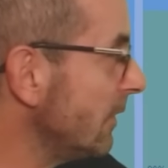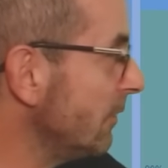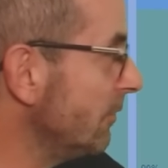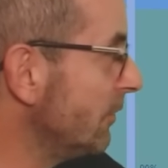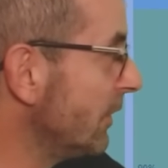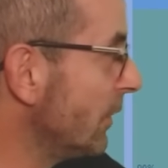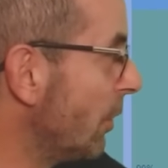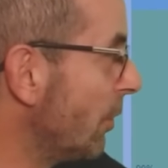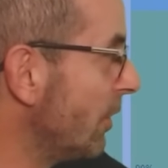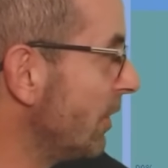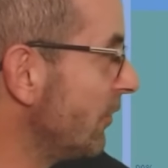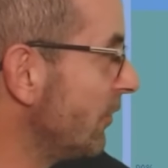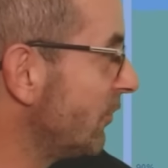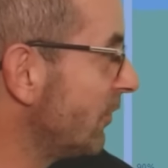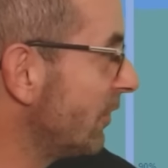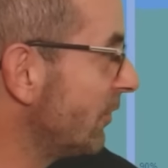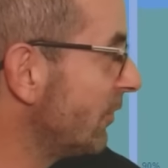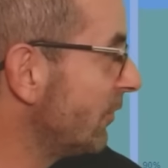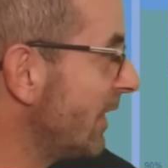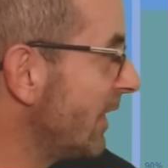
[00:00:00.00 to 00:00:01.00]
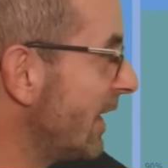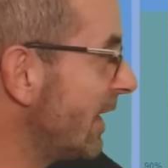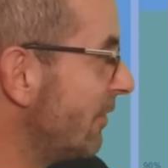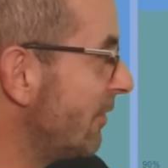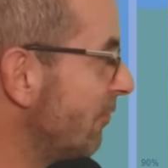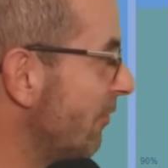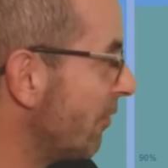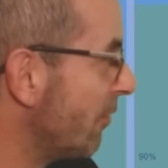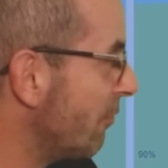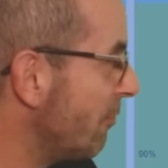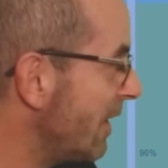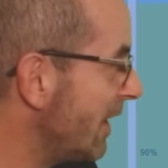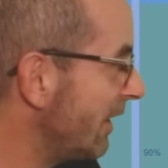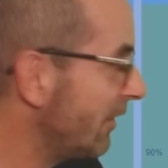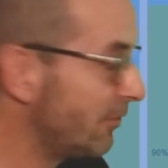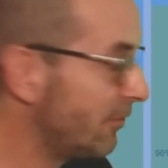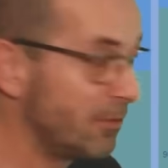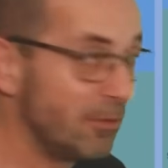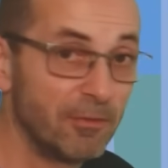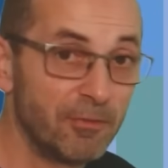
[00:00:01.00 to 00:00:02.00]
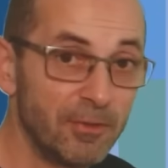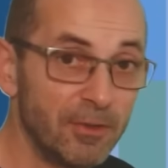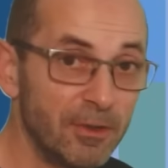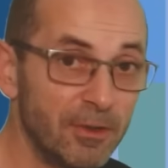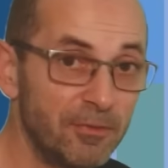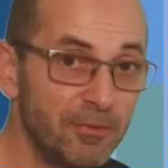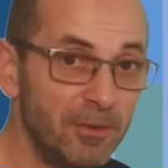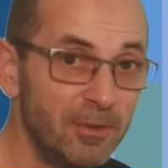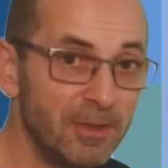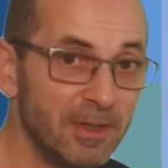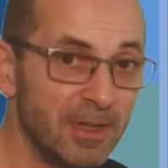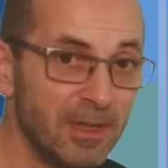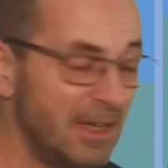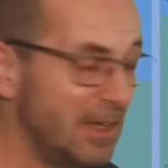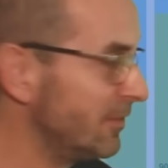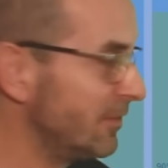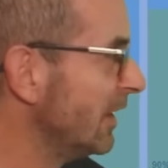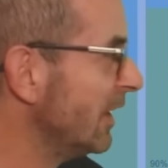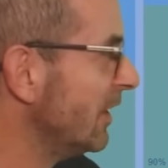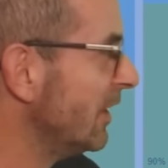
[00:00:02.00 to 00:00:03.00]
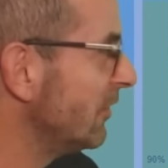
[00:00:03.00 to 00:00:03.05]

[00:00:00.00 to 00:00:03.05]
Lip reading: the orange is there and the reds for the first few days,